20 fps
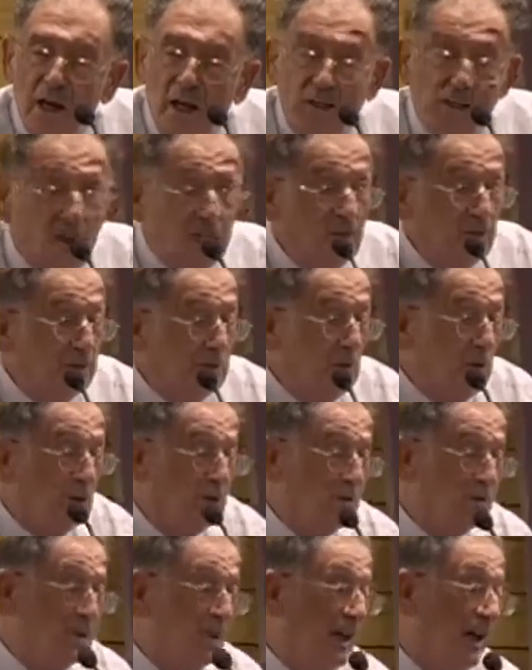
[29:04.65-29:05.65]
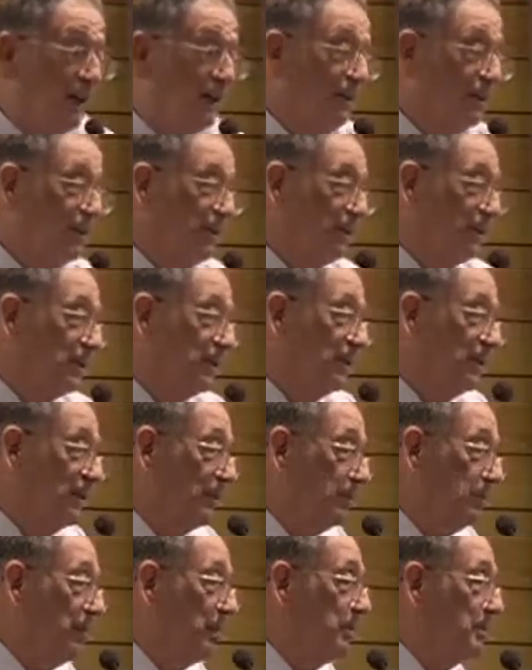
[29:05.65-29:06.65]
And then, of course, the attitude in
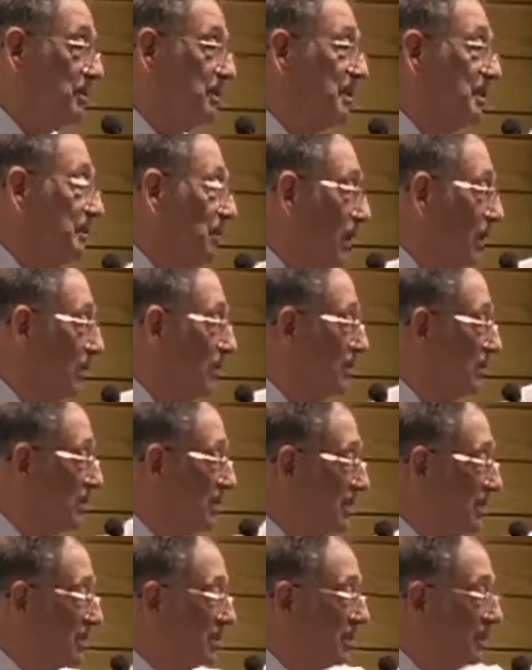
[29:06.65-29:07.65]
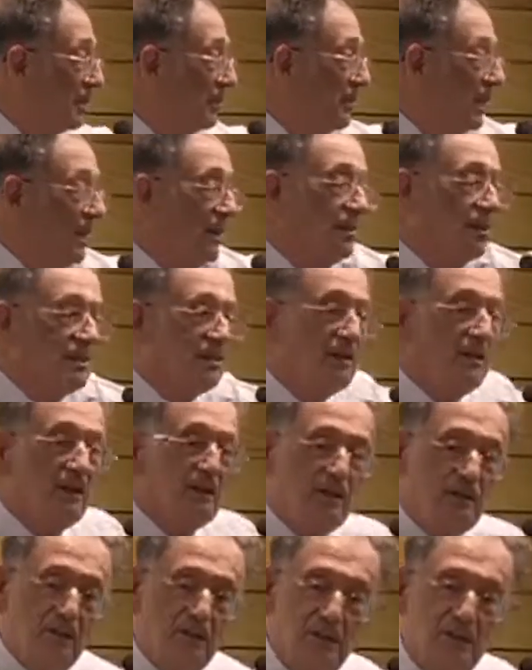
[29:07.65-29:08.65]
the people's democracies to the various
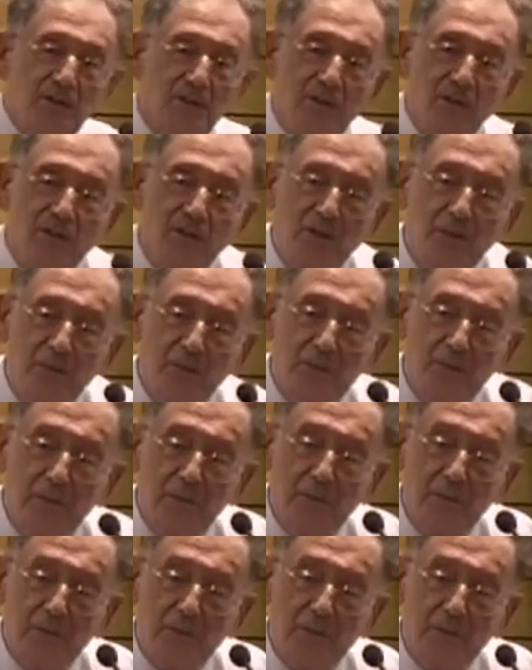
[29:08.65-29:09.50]
countries of Eastern Europe.